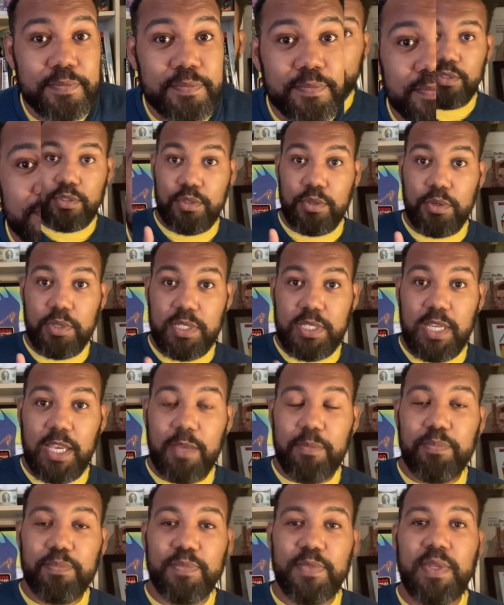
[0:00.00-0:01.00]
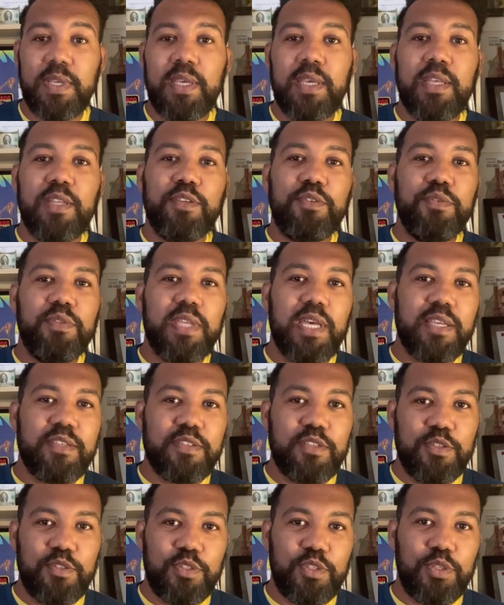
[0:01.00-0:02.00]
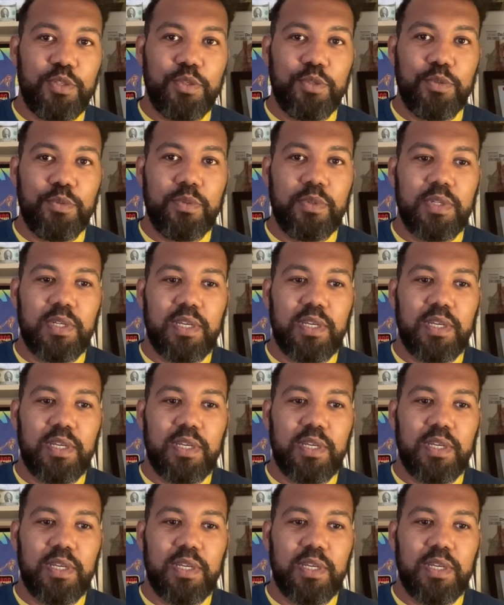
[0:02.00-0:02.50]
Story time. 2002,